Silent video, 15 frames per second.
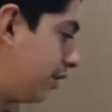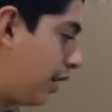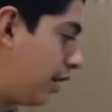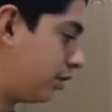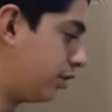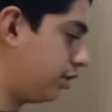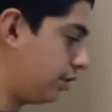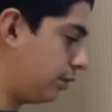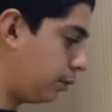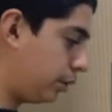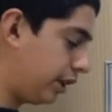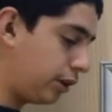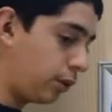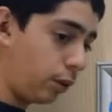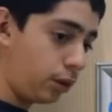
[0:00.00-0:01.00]
oxygen
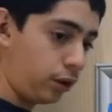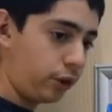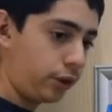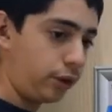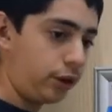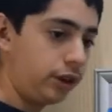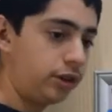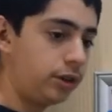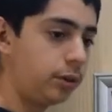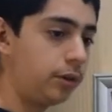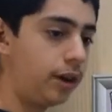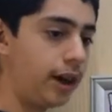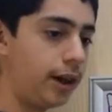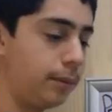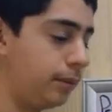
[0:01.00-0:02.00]
would equal 32
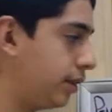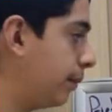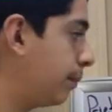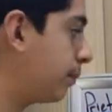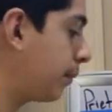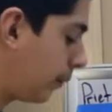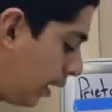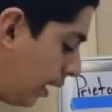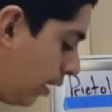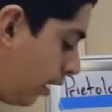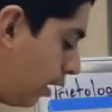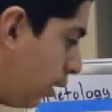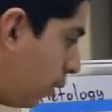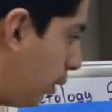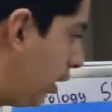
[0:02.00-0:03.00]
grams.
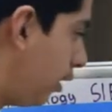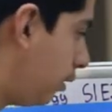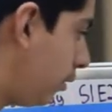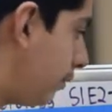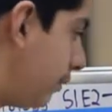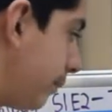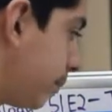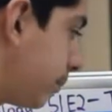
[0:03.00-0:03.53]
Well,